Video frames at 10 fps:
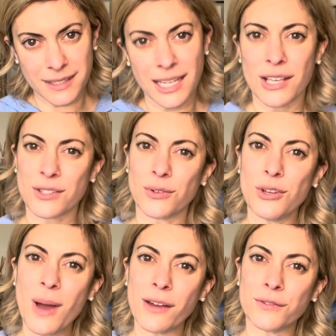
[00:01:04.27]
So you
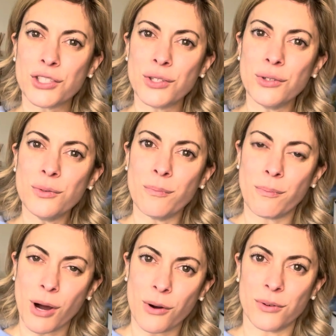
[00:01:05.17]
have two
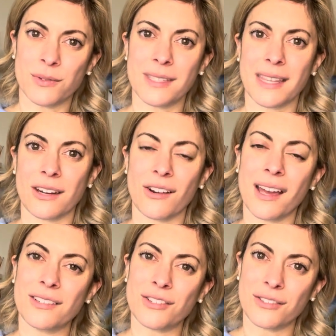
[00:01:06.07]
bones that are
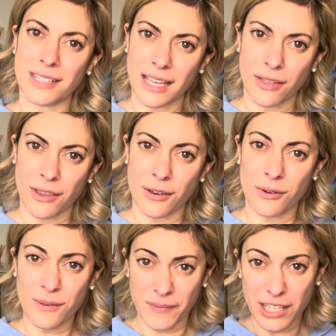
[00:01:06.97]
underneath you,
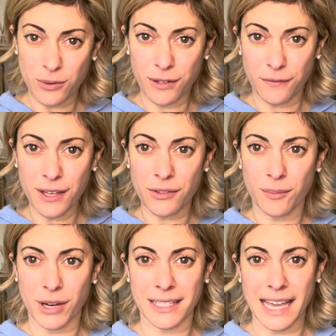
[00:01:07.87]
and you can feel them right
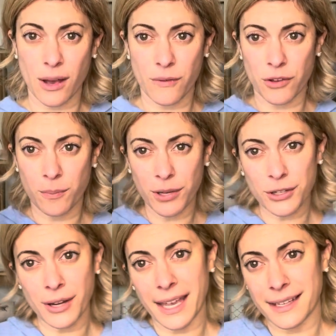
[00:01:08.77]
now. If you put your
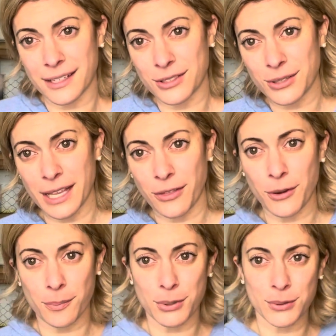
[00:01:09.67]
hand underneath your
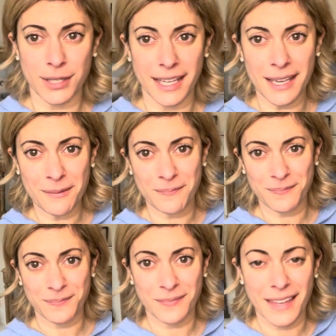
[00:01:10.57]
booty,
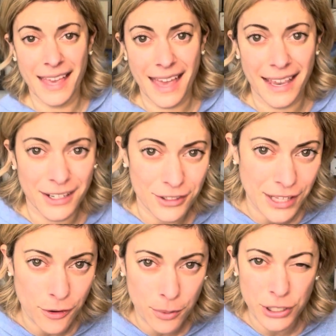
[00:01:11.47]

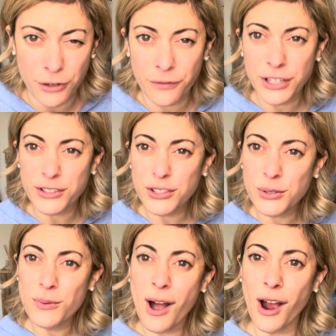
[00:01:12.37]
you'll feel two
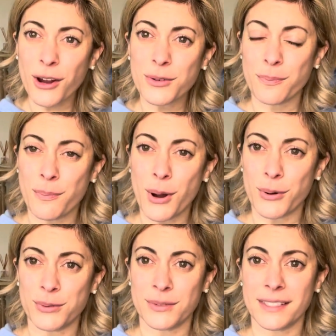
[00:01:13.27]
hard
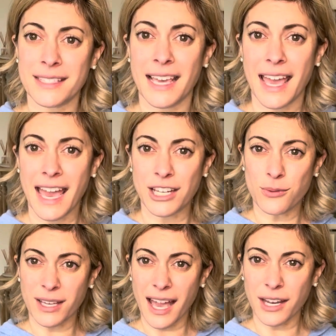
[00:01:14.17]
bones, and you can
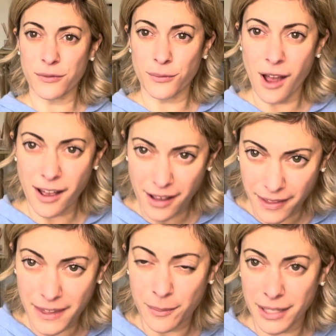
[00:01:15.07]
kind of rock on them,
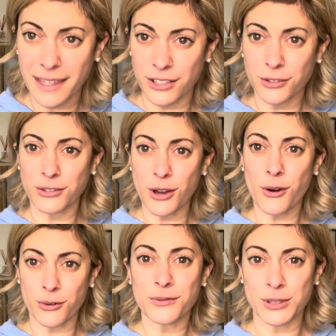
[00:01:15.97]
and then you'll know
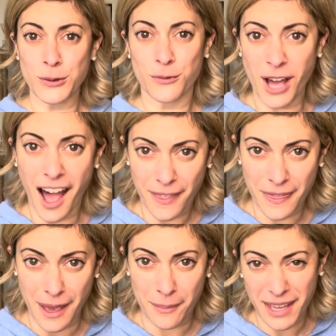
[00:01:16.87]
you've got
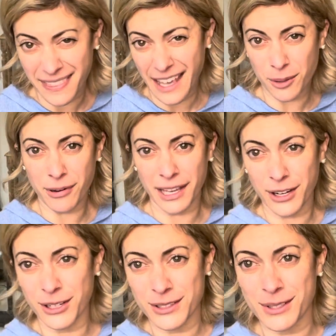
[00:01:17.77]
them, and that'll probably hurt,
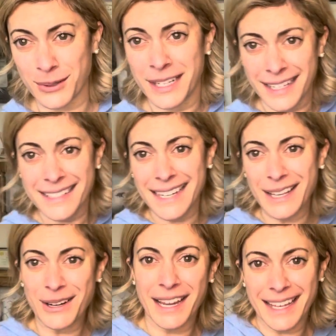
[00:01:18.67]
so take your
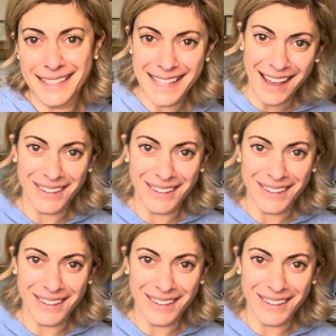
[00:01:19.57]
hands out.